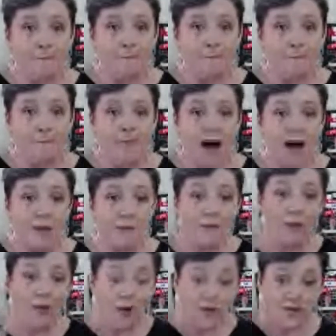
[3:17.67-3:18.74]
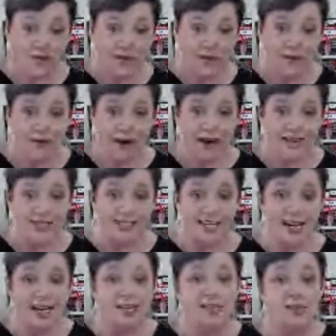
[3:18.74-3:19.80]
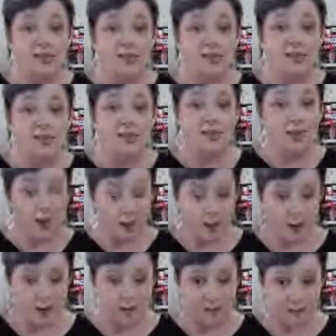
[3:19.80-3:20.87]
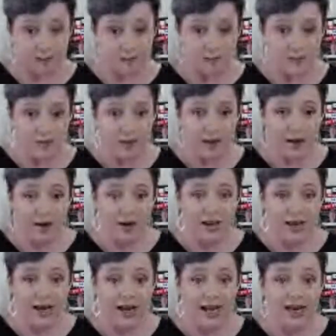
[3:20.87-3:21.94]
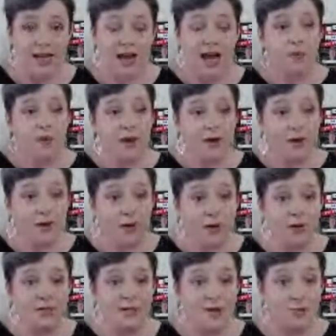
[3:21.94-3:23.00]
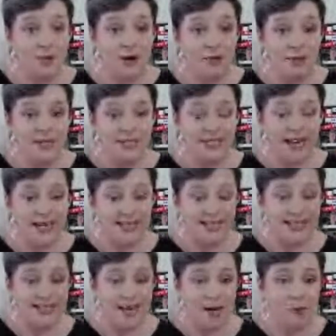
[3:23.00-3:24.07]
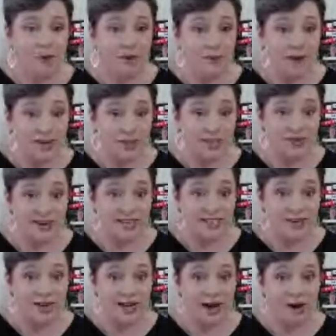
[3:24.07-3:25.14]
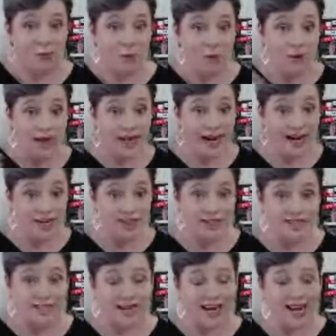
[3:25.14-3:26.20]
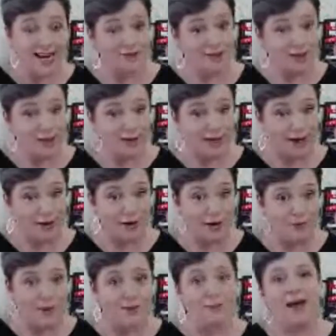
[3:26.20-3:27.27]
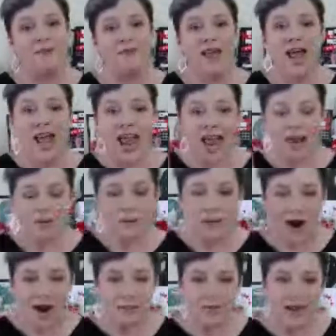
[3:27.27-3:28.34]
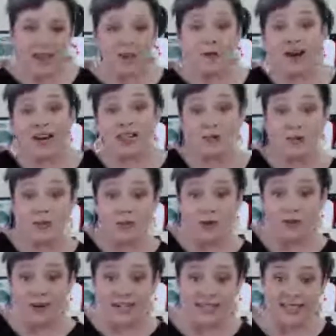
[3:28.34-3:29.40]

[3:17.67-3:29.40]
My advice is don't. Okay, because when we start to see what the measures of activity are and what we can actually see individually on a member, it might mean that we're actually removing someone who doesn't.